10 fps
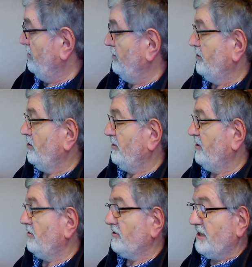A couple
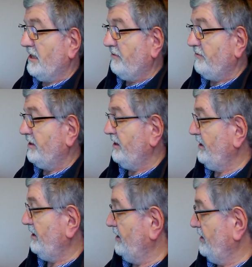of hooks there for
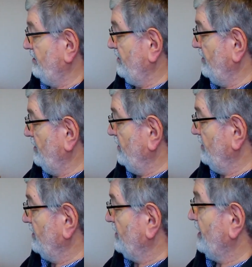the
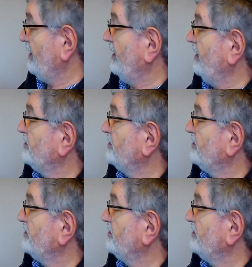carrying